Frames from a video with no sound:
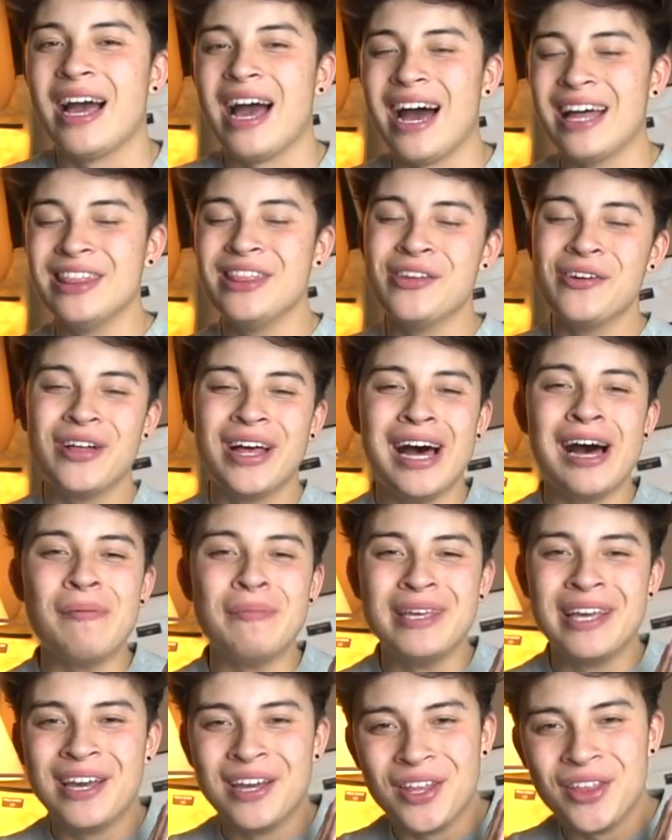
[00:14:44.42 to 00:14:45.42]
And it'll help
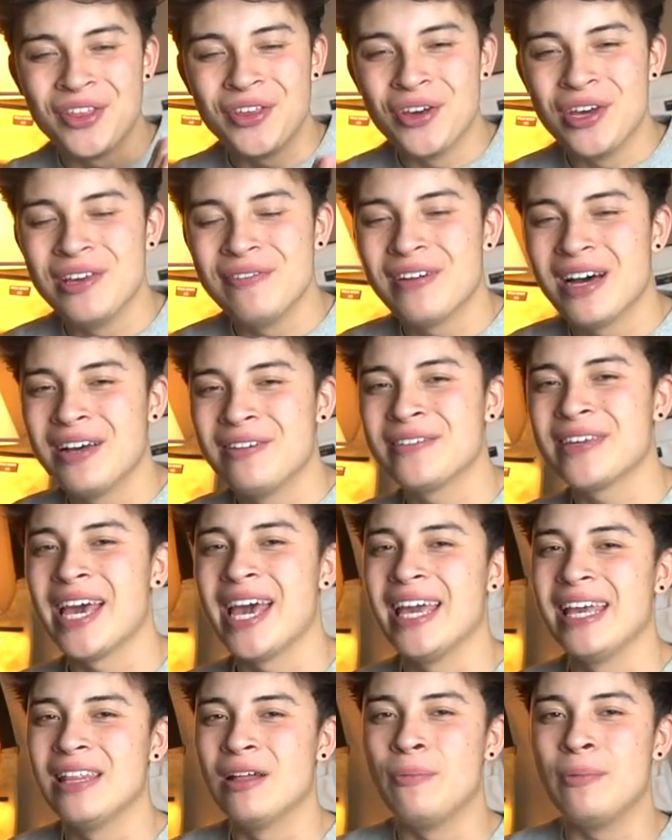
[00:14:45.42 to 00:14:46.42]
me hit 35k
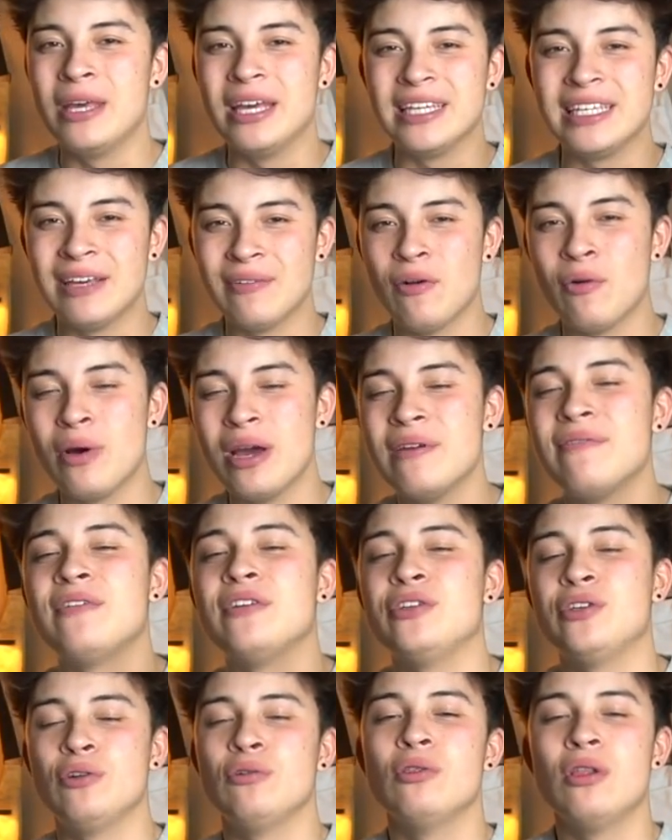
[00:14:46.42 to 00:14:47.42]
and it'll be a giveaway for
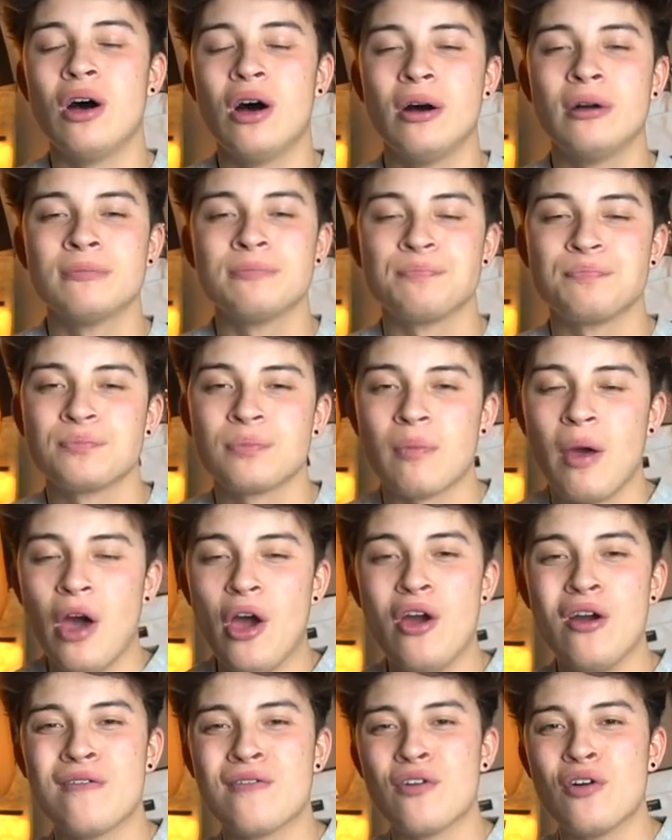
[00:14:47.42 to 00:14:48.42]
you lot. But
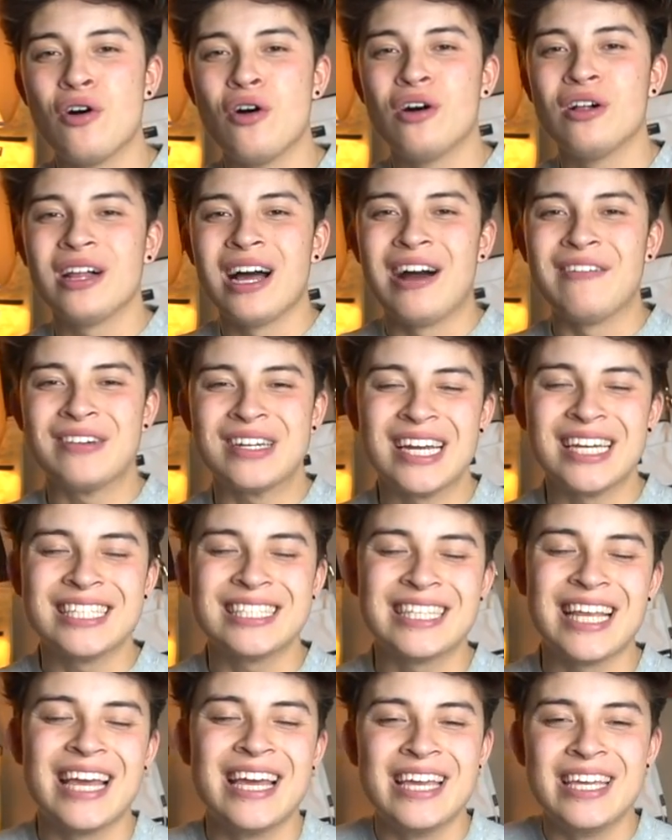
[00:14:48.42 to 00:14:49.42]
overall, have a nice
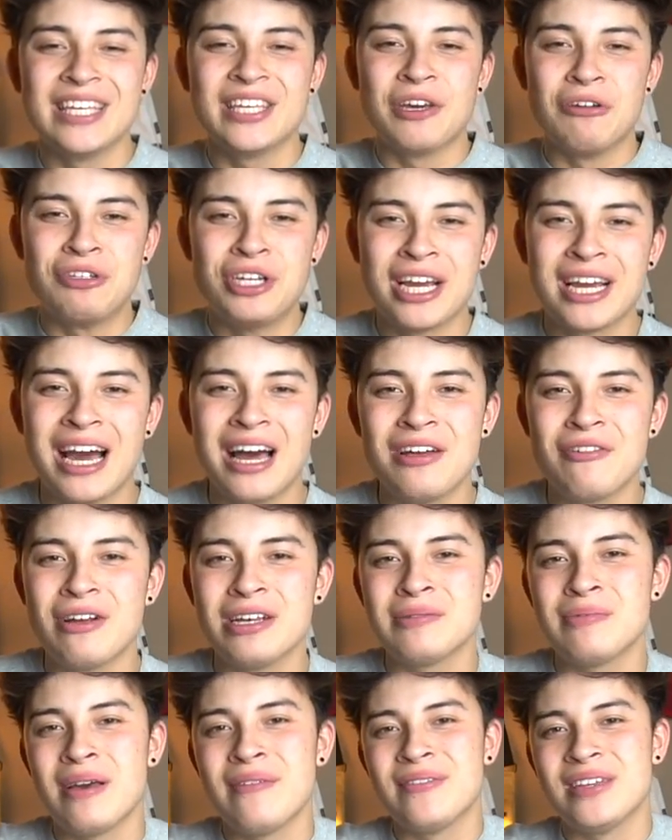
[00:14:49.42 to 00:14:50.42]
day. Go check out the
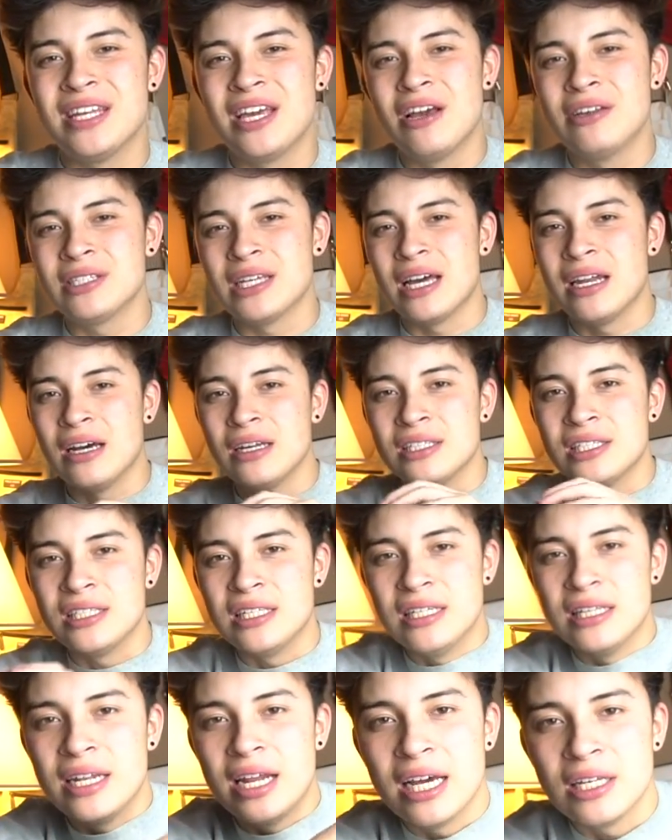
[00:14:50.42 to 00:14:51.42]
rest of my videos and I'll see
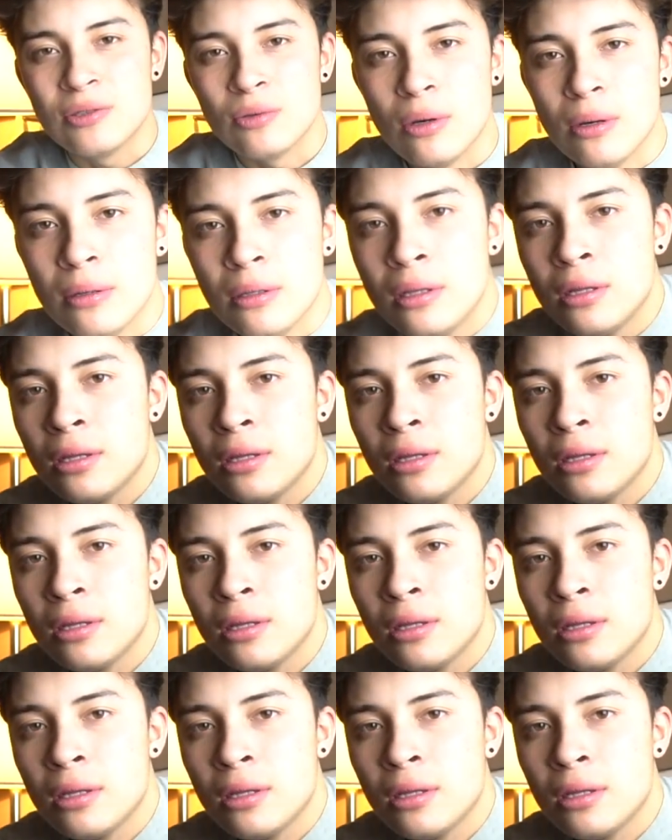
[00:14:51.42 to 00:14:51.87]
you in the next one.